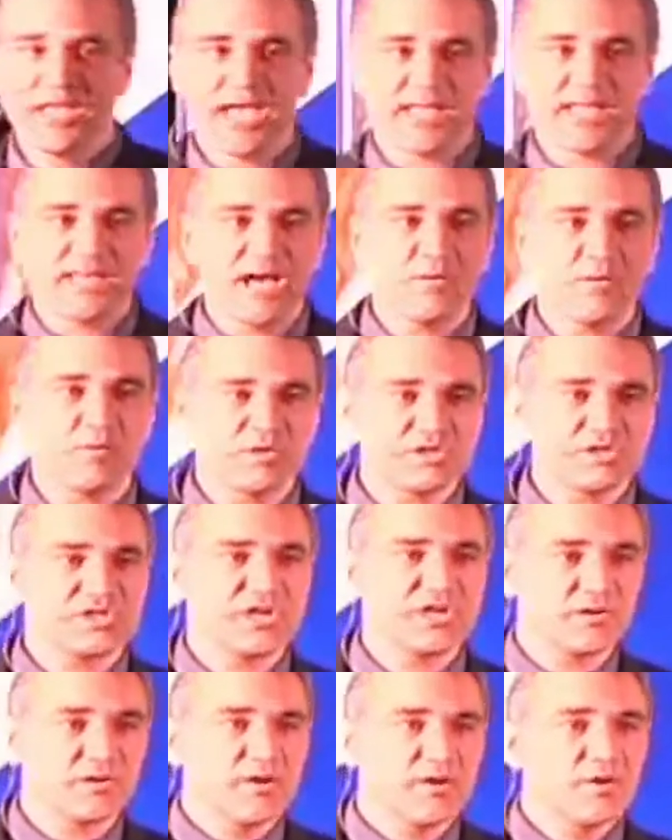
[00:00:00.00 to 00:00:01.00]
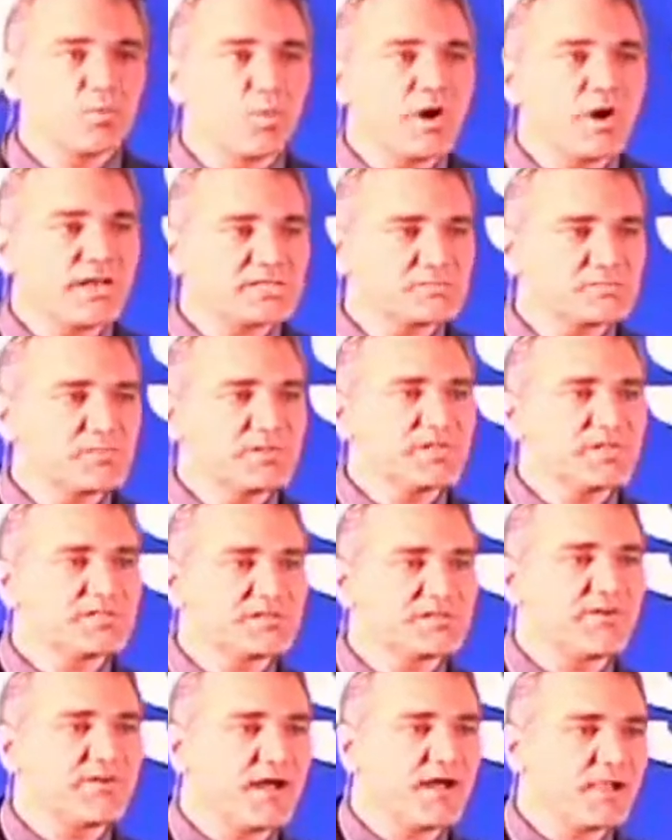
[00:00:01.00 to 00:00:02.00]
cells, and now we'll share
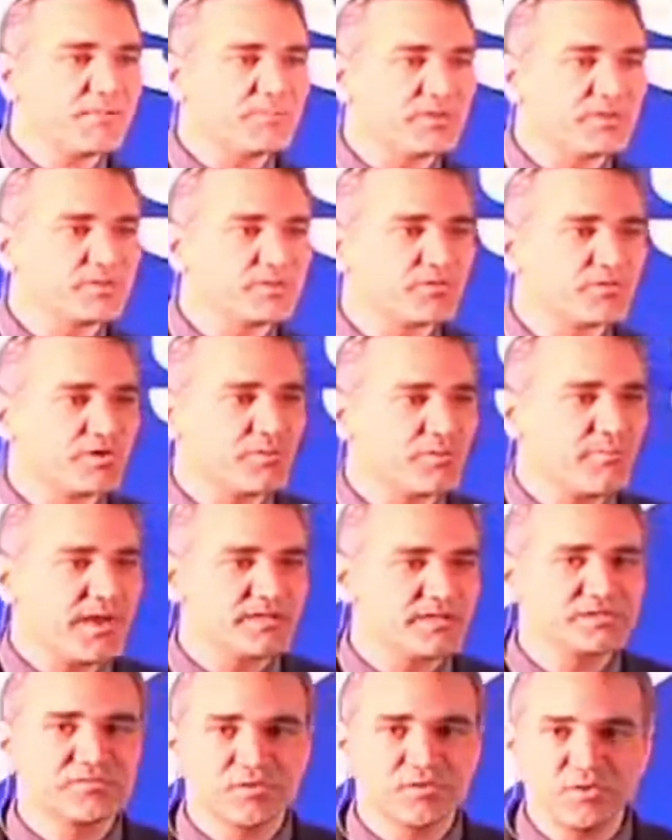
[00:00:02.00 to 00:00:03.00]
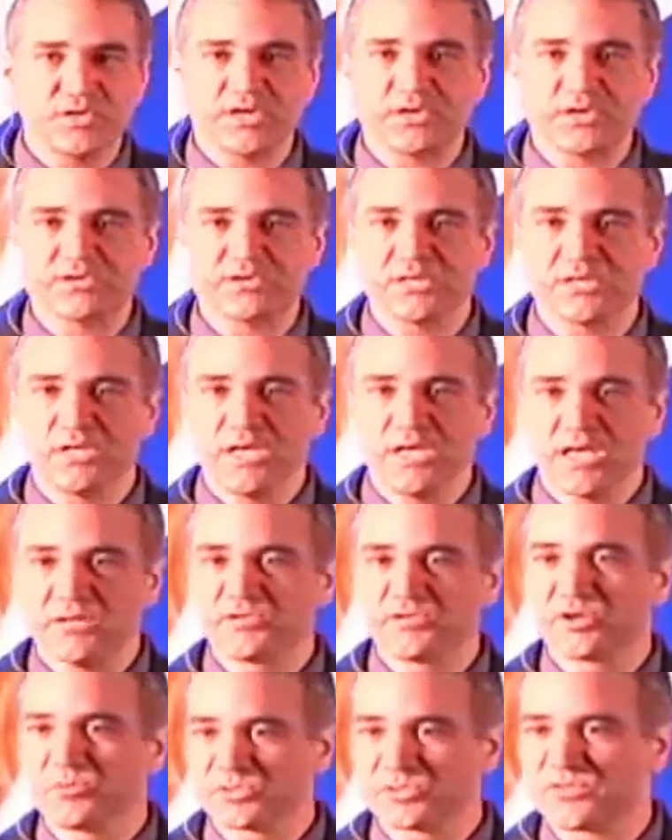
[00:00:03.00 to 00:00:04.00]
what has been the development over the past few
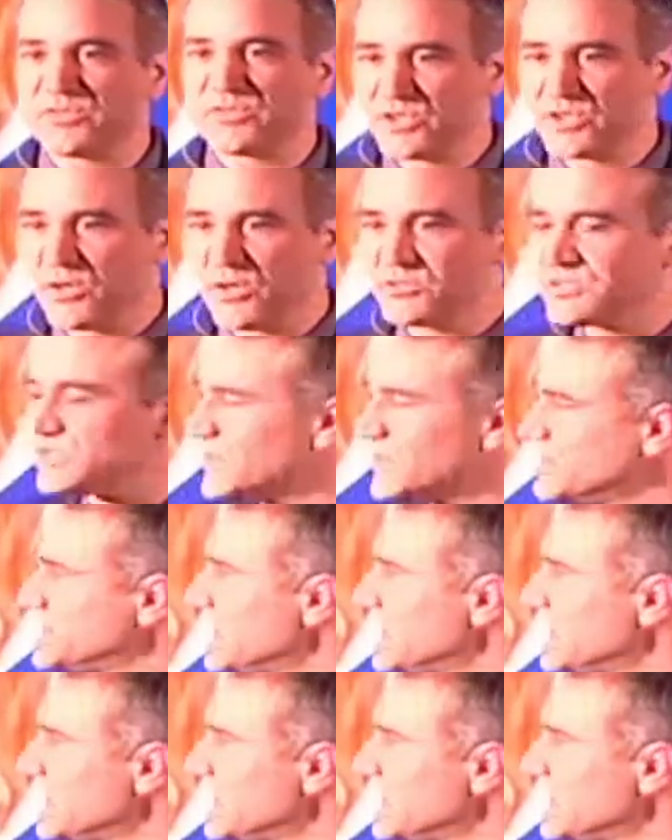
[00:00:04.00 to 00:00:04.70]
years in terms of